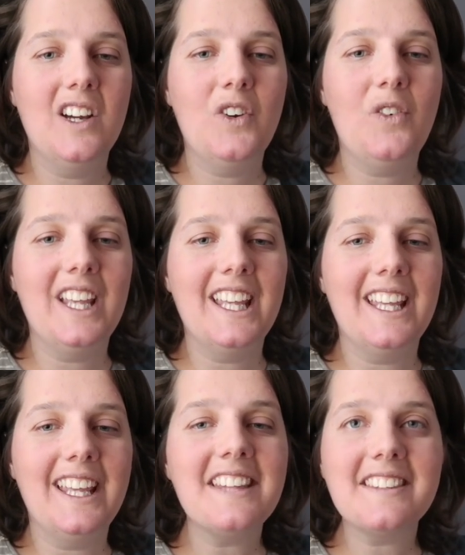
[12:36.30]

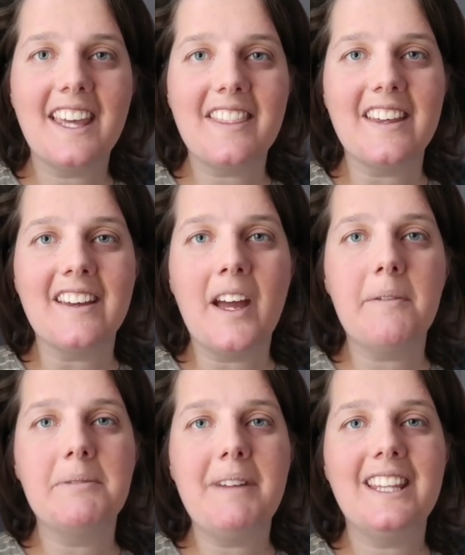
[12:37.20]
we get together and
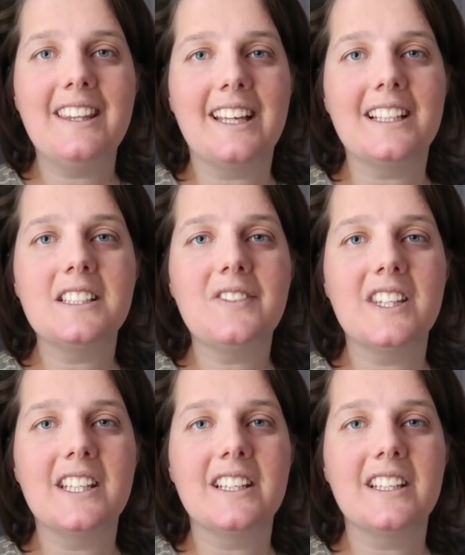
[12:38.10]
we make things for
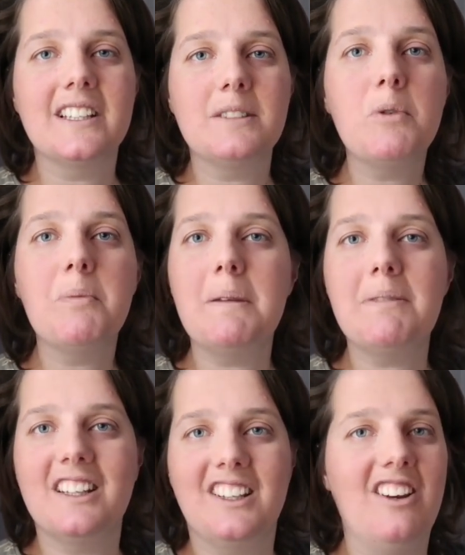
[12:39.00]
the small
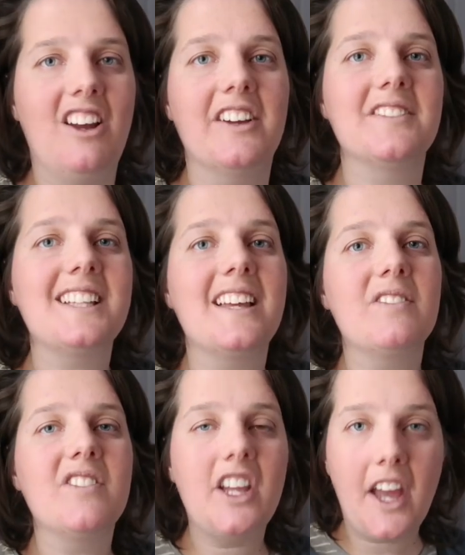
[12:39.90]
people in our lives,
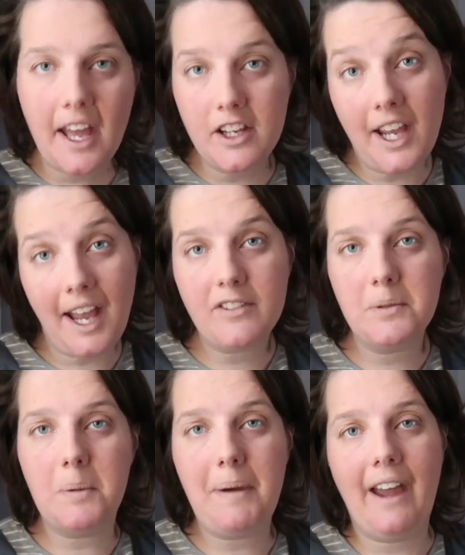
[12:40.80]
and you don't have to
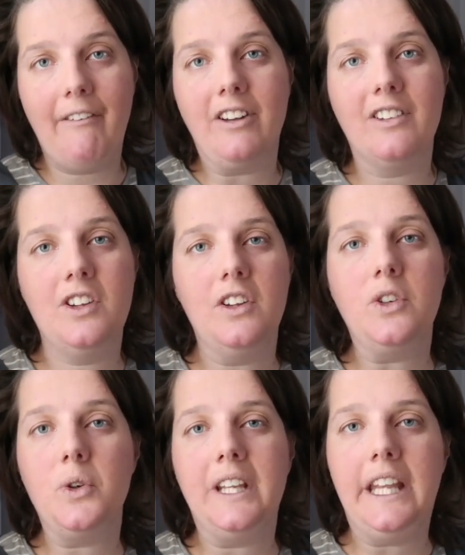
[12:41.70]
be a parent to
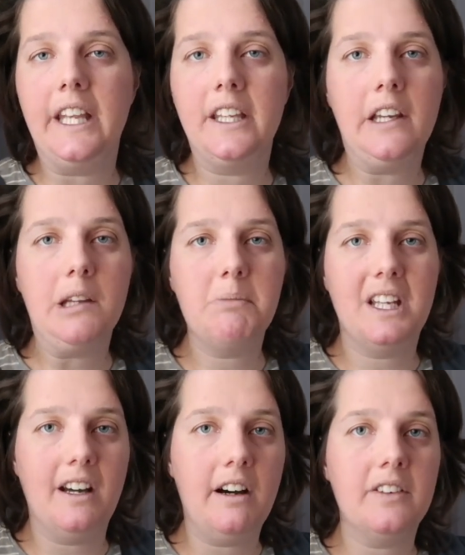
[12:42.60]
join in. You can be
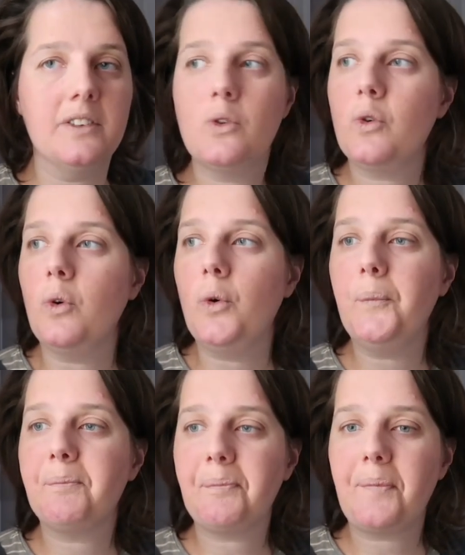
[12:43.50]
an aunt
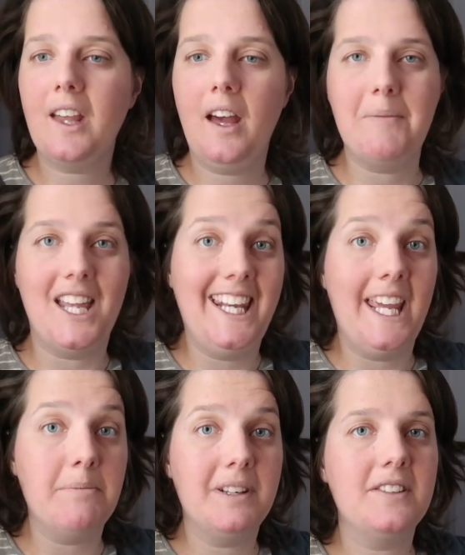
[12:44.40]
or a
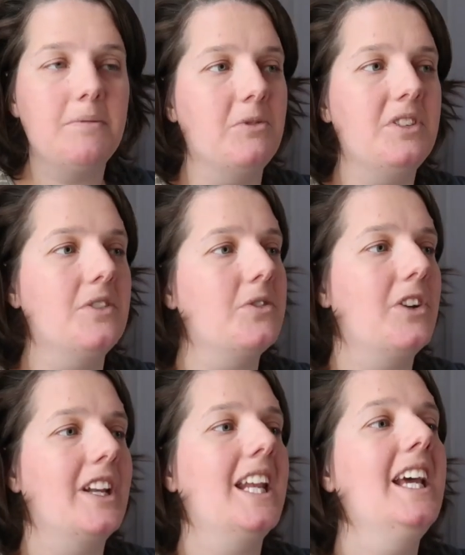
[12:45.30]
neighbour to small
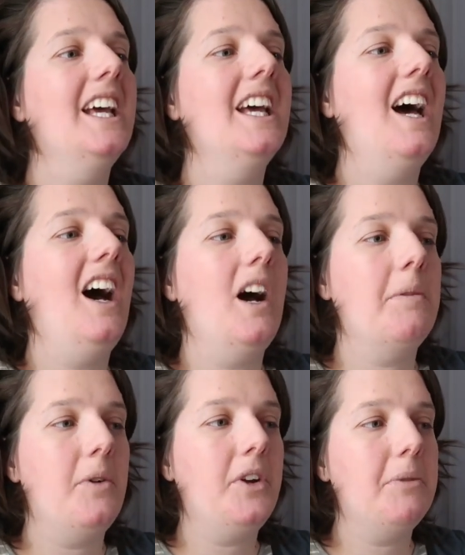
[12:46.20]
children,
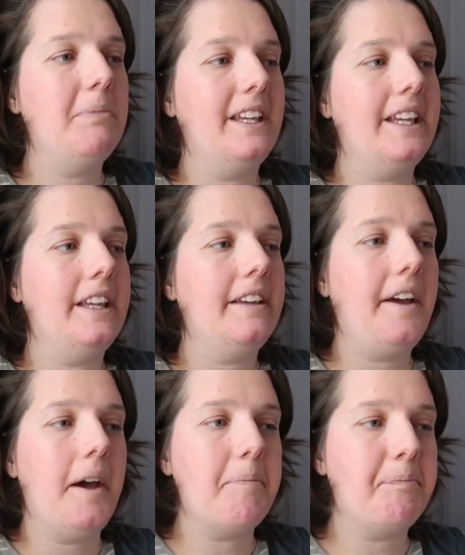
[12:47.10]
or it could be
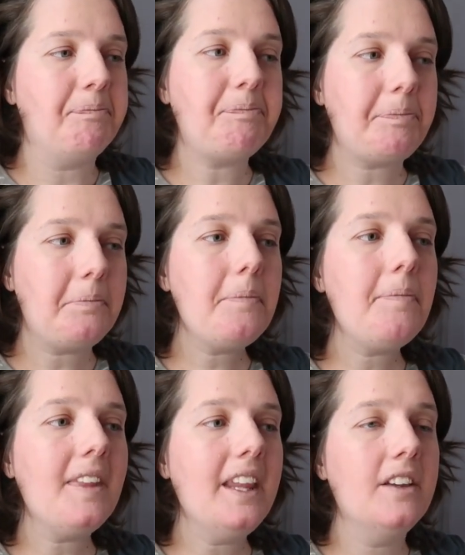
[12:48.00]

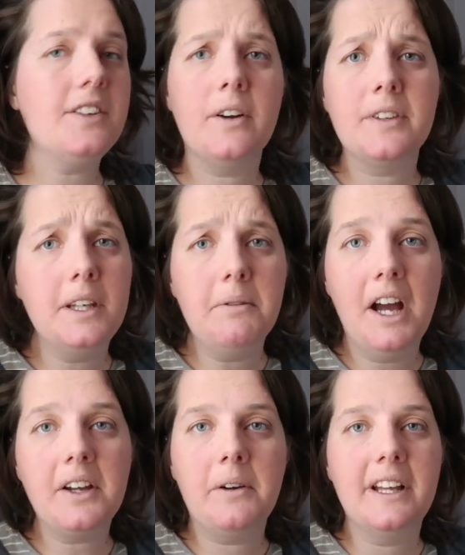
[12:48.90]
a child that you
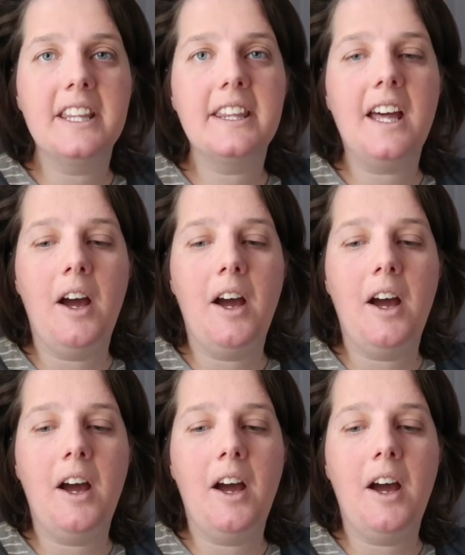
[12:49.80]
work with,